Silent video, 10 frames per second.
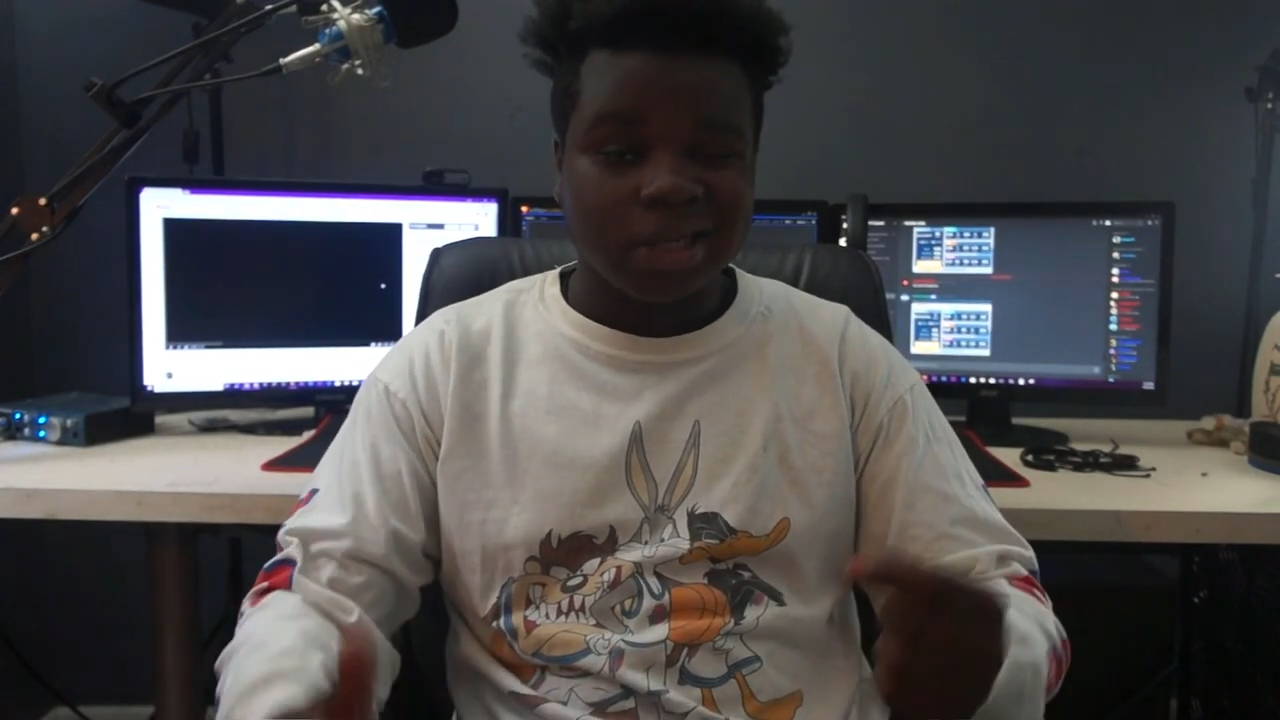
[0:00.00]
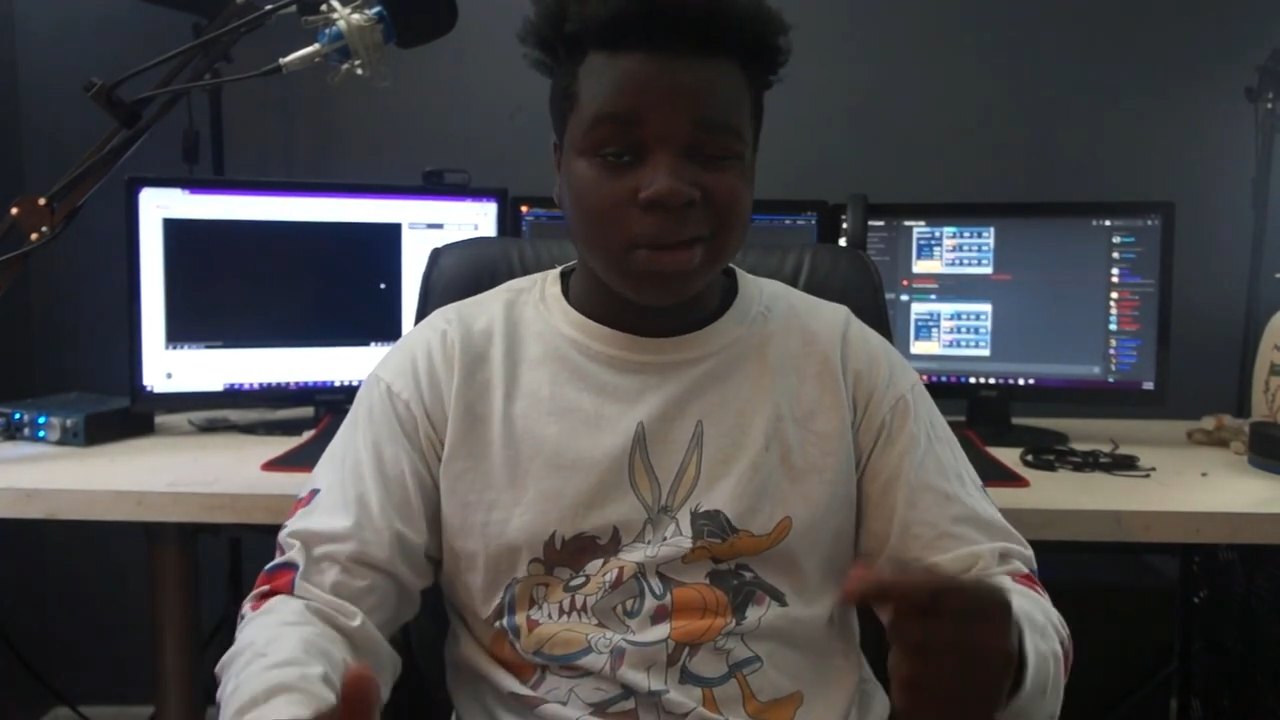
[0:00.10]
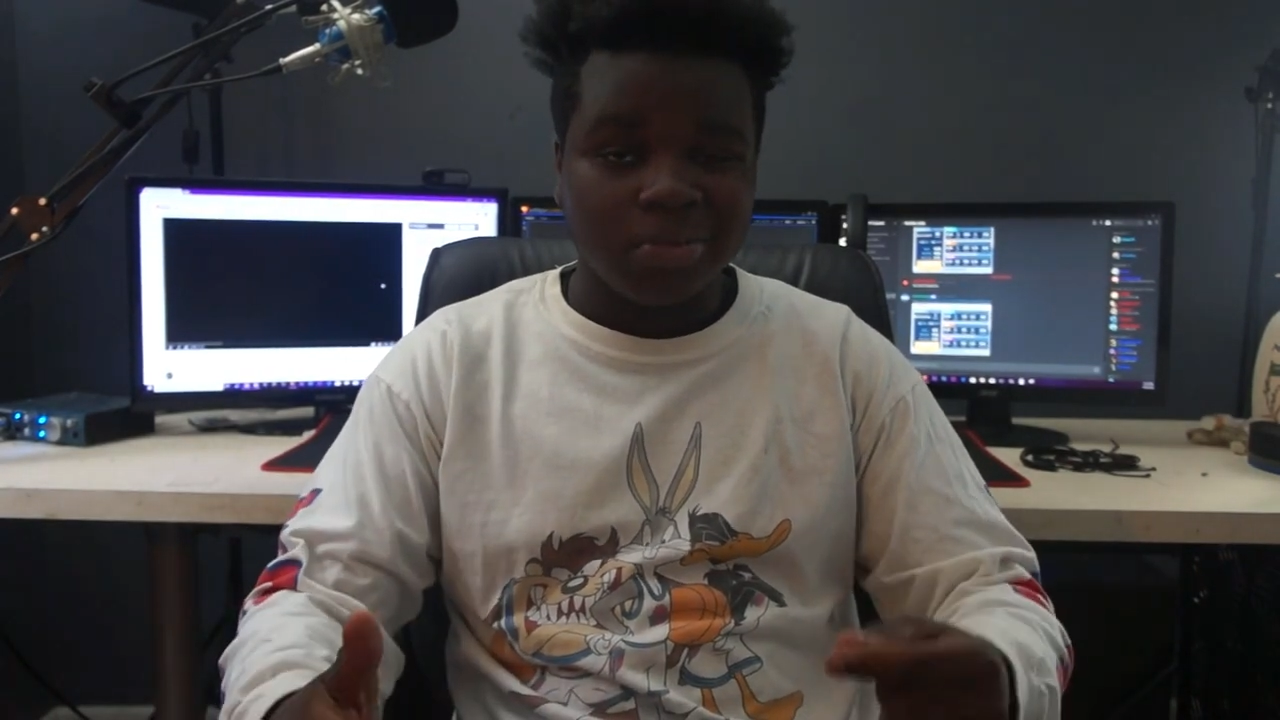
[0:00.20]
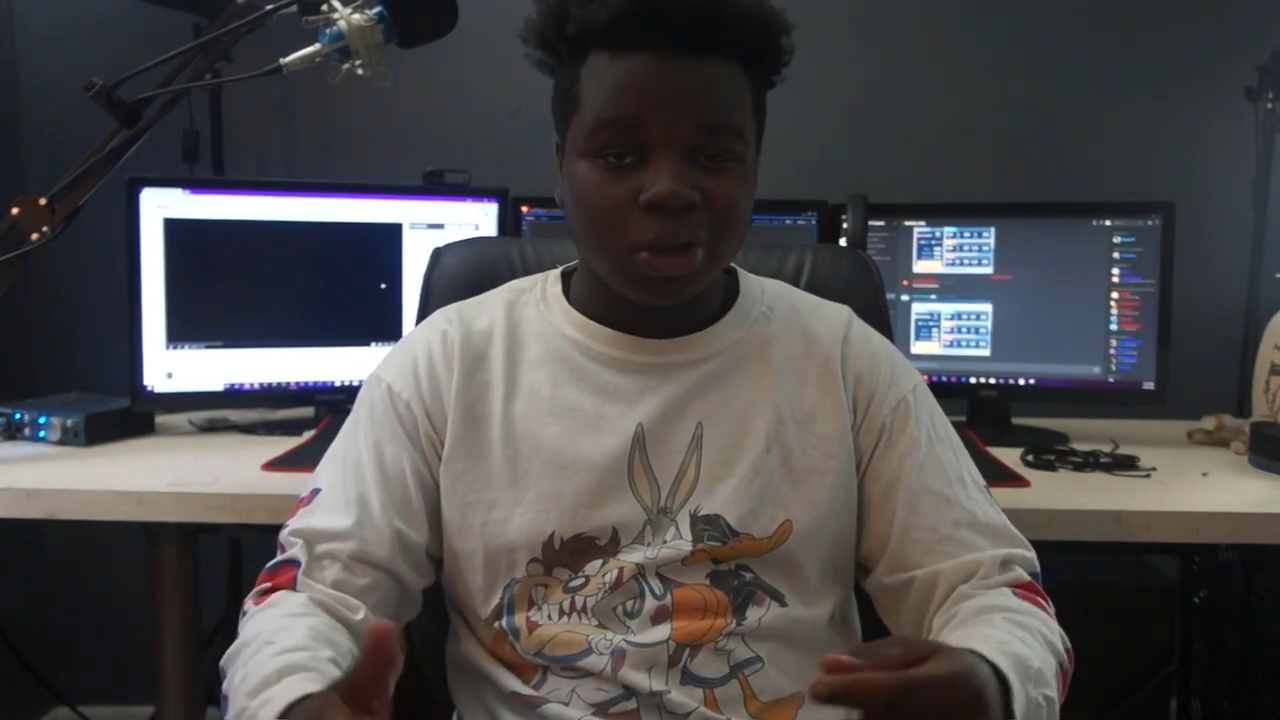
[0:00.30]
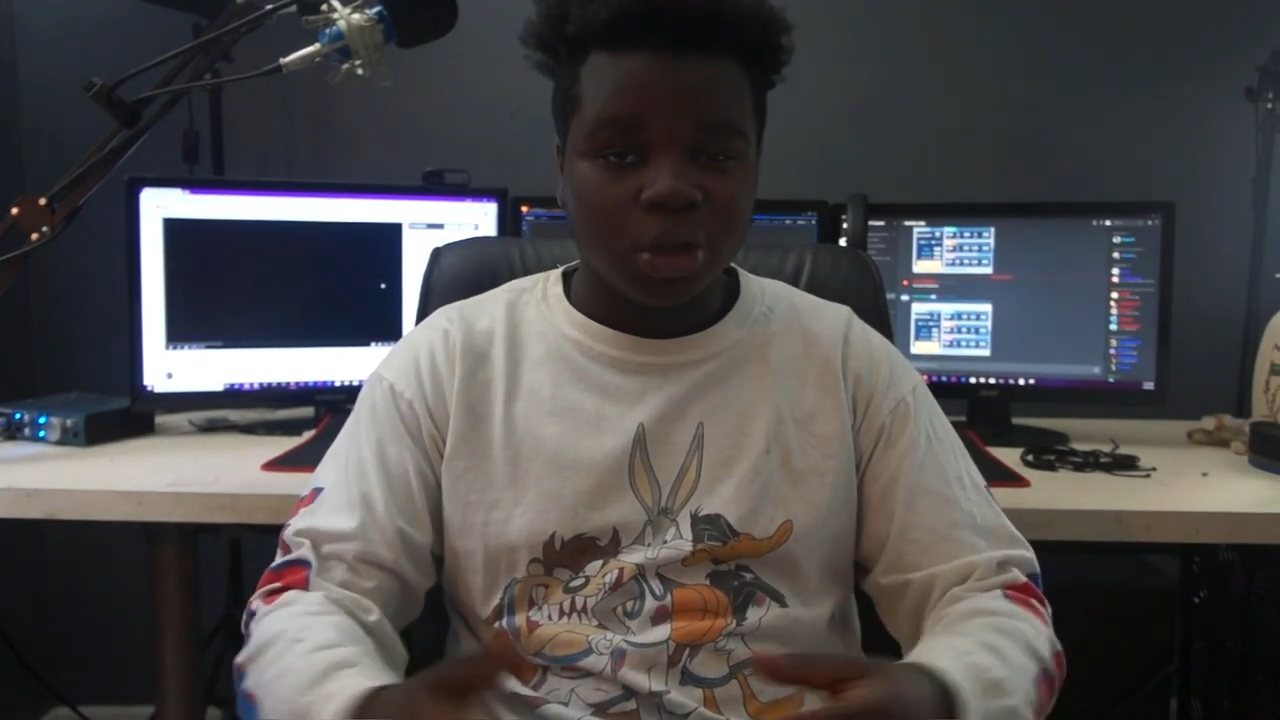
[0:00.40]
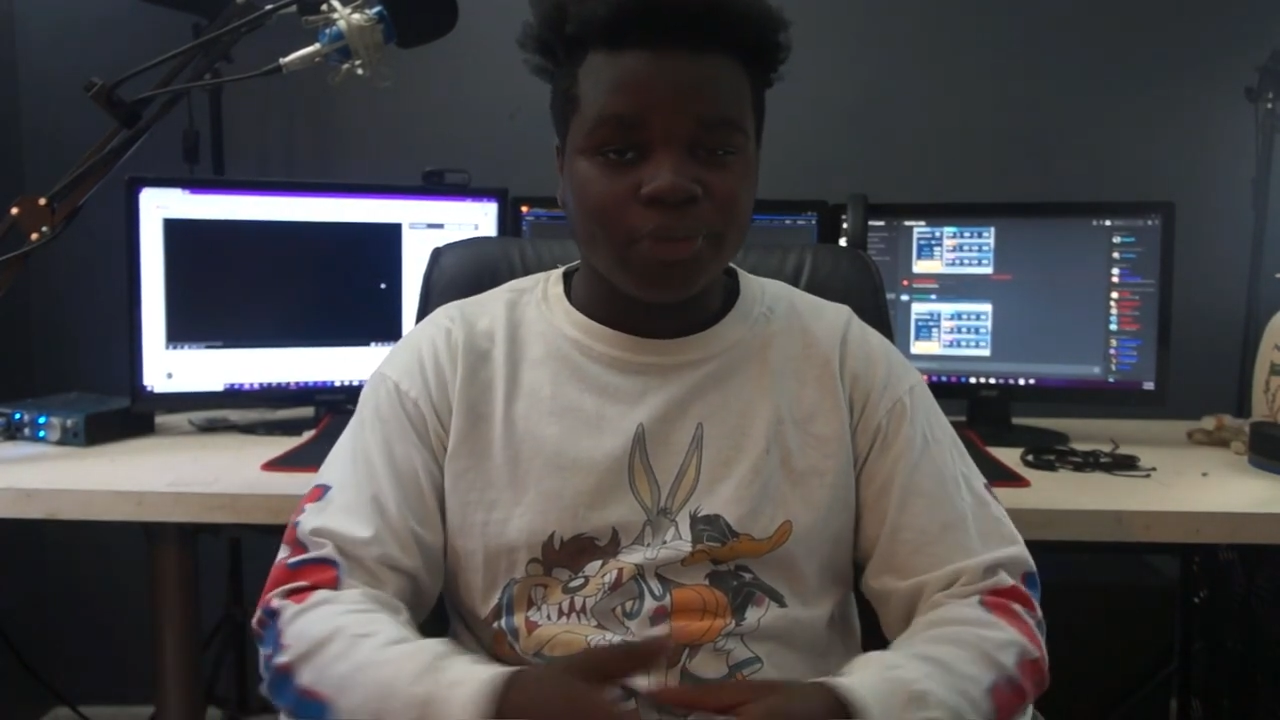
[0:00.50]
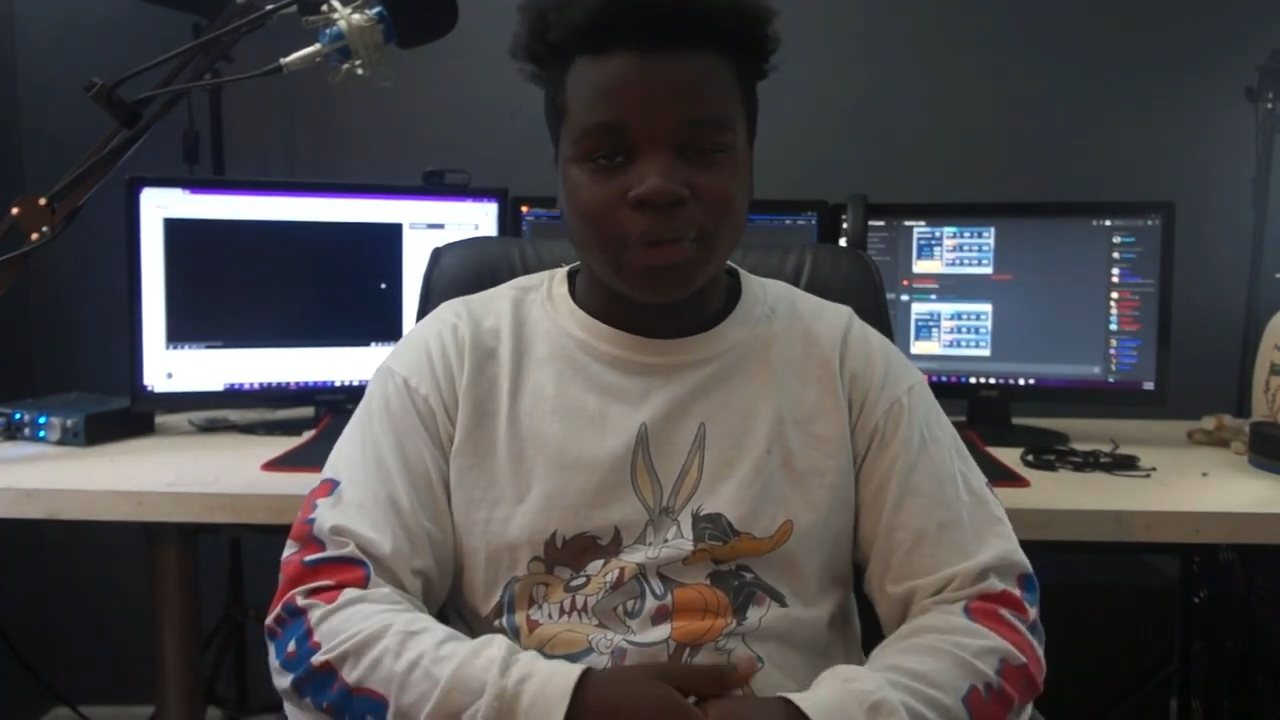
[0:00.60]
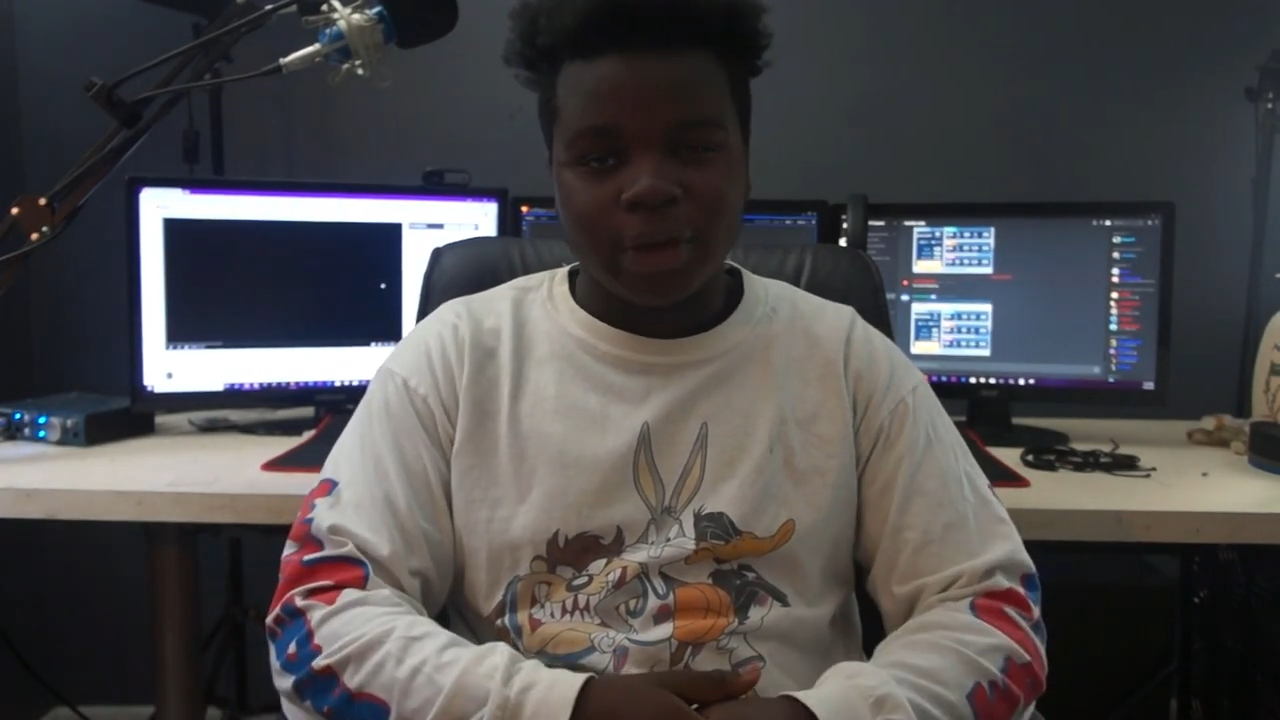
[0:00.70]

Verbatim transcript: down below for